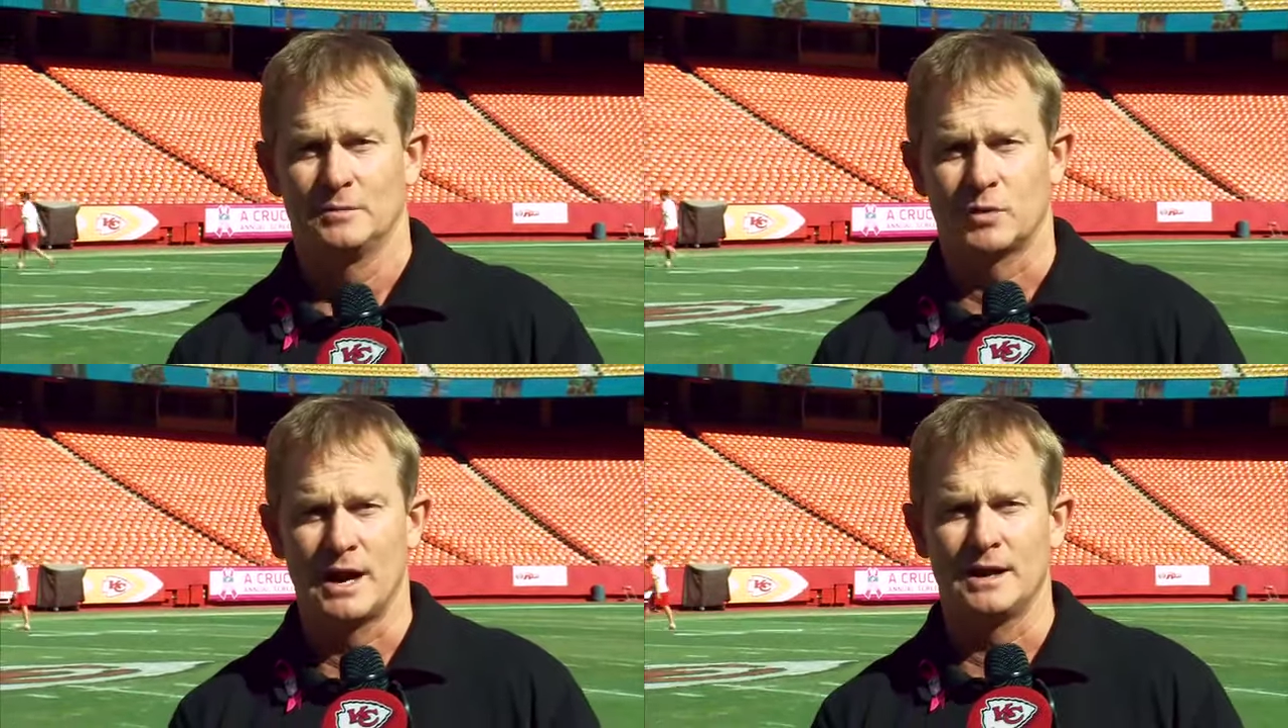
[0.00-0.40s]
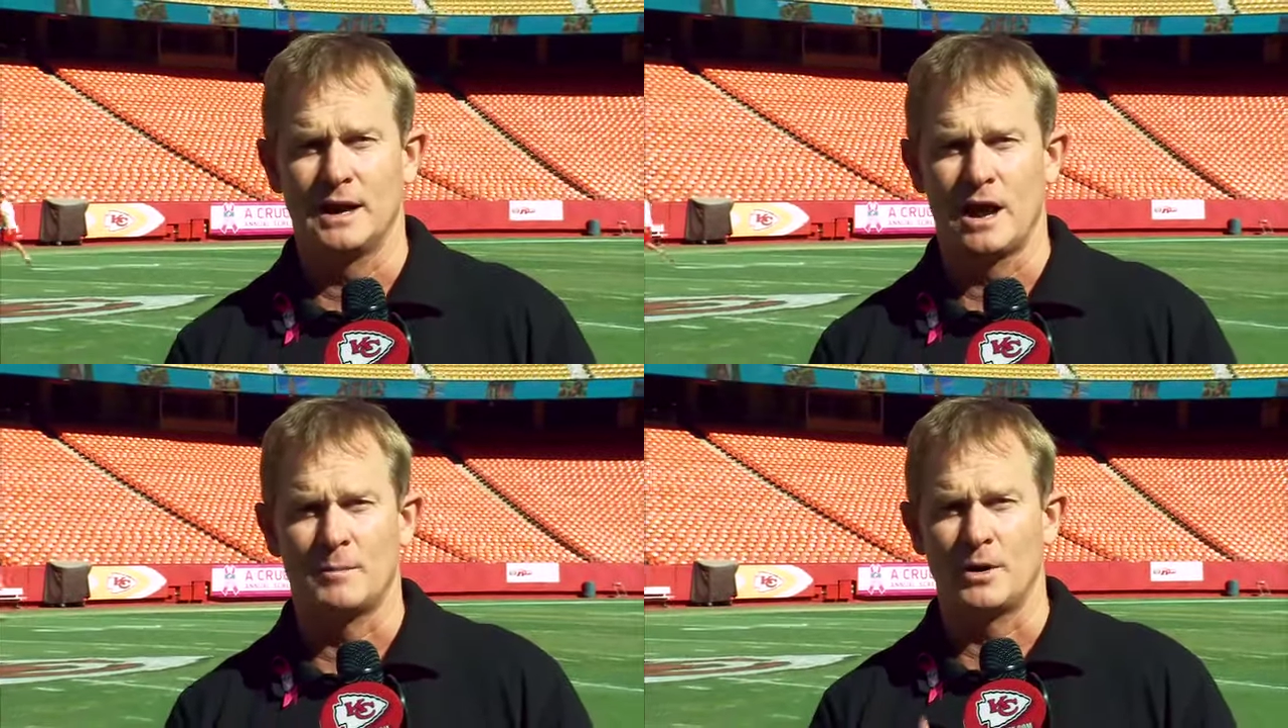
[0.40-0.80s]
Branden
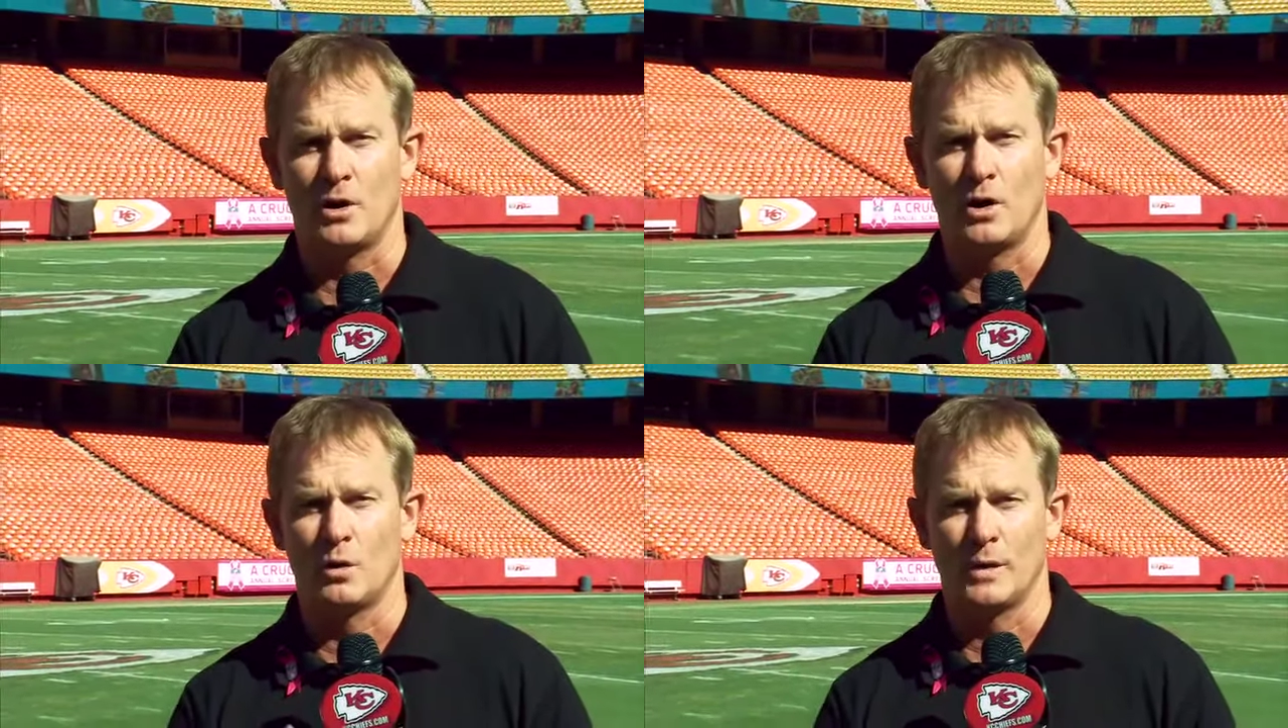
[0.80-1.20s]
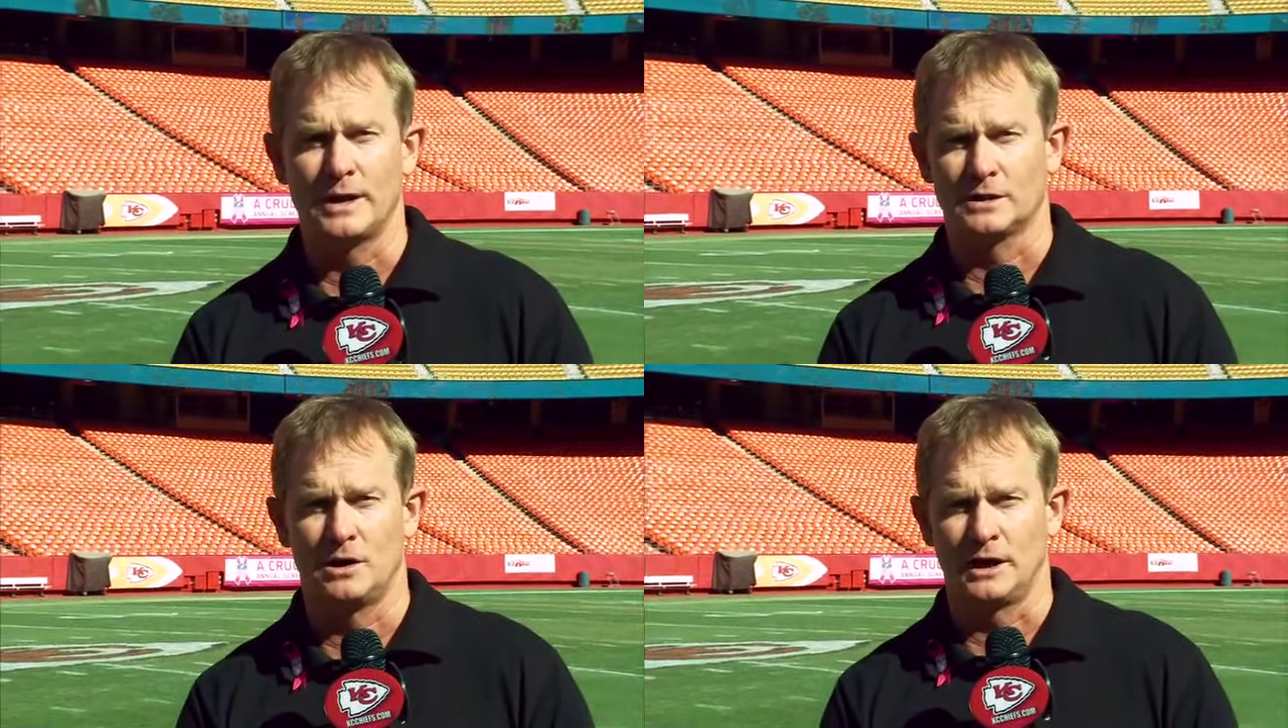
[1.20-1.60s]
Albert all
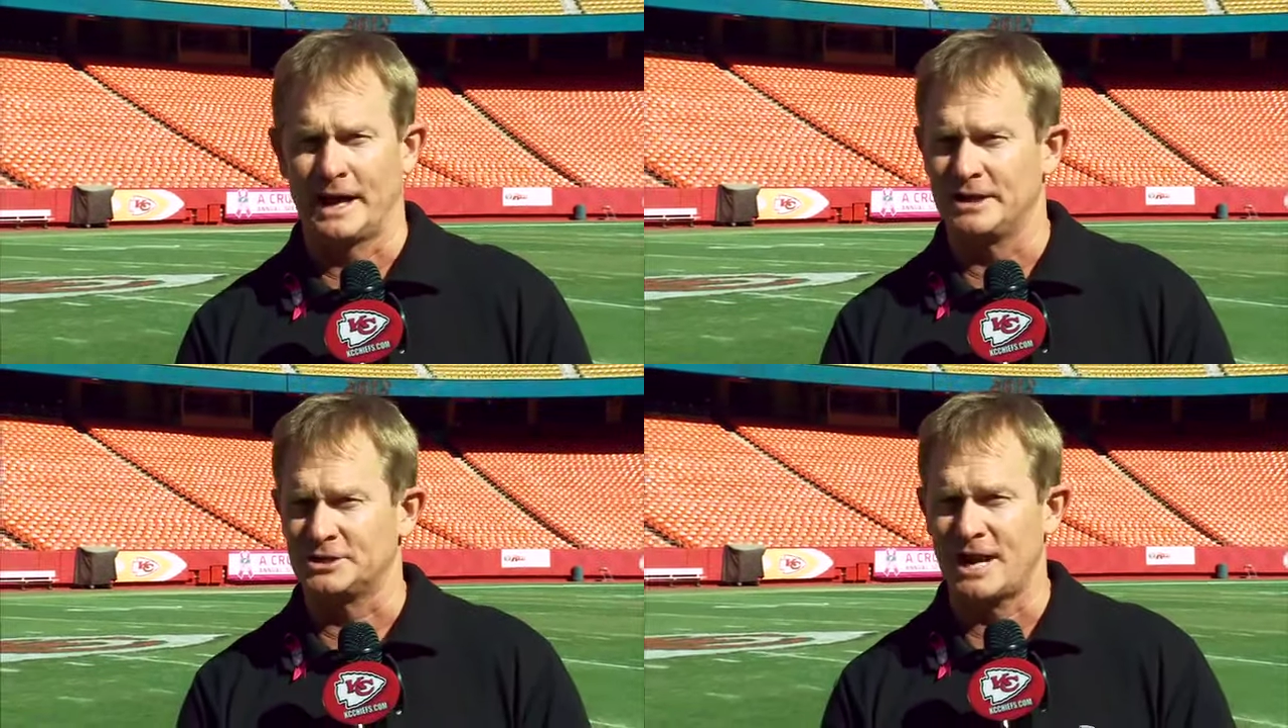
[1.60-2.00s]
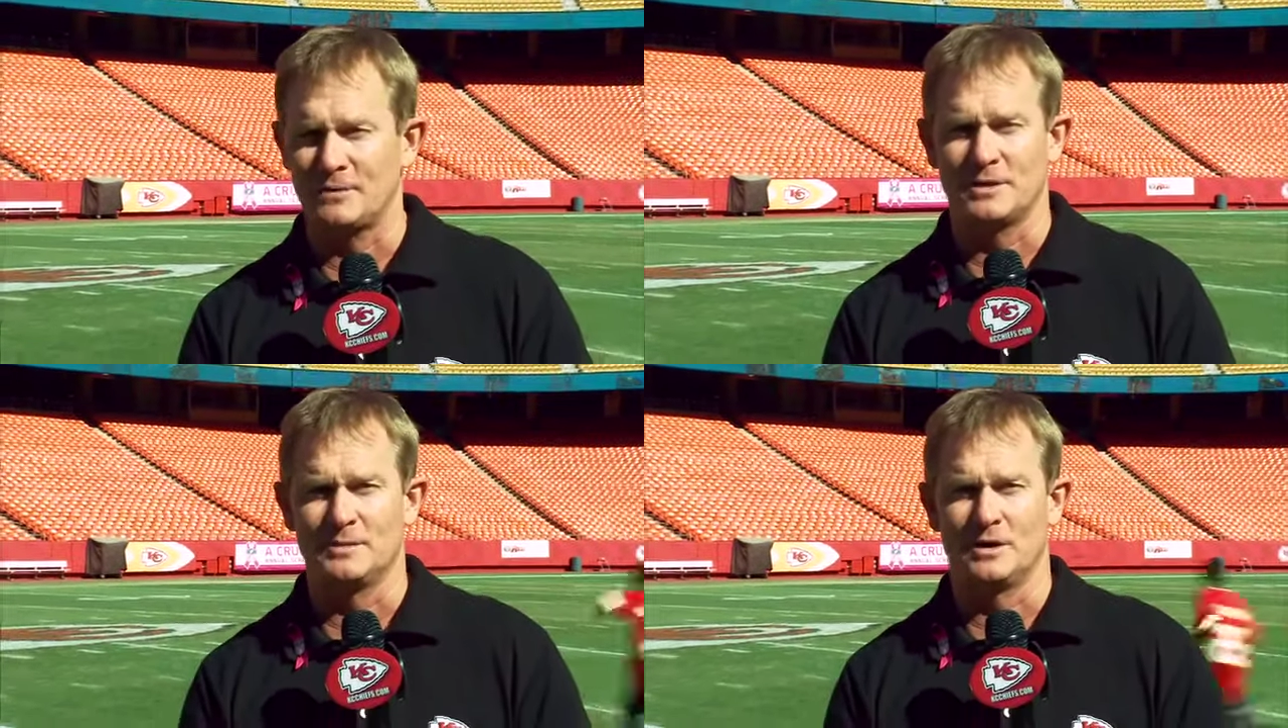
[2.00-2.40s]
week long had a
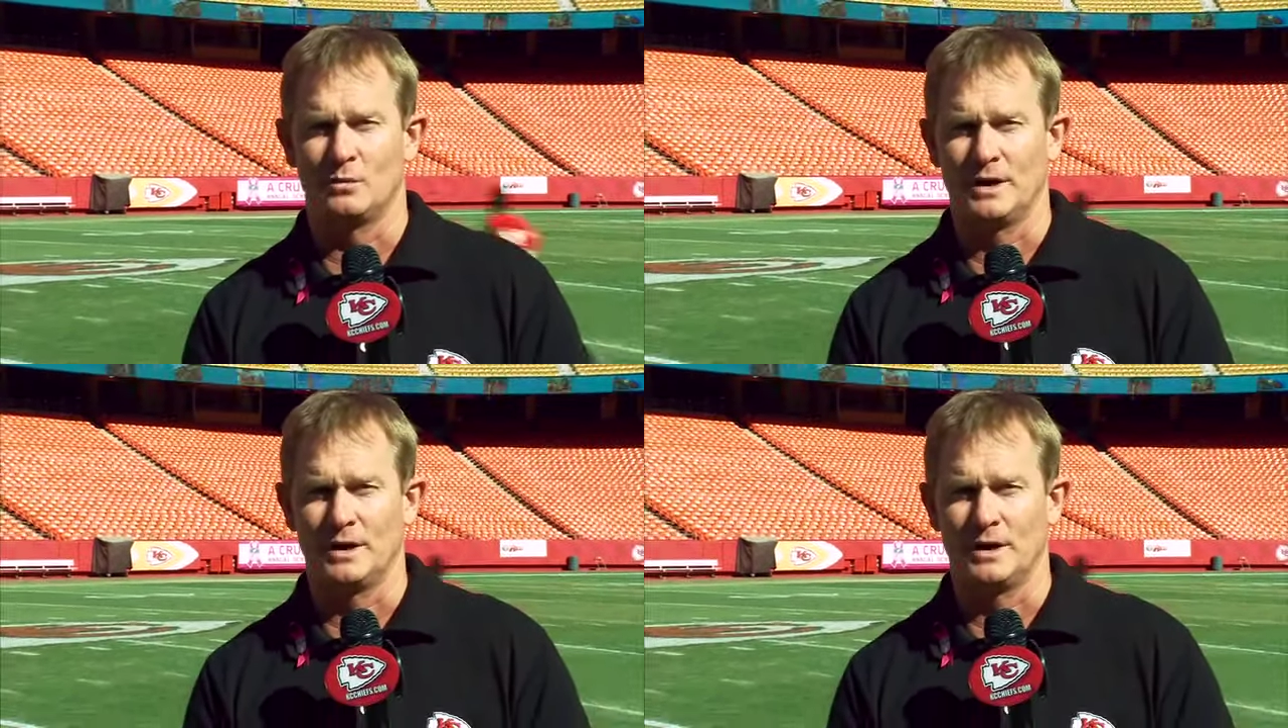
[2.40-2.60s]
chat with him on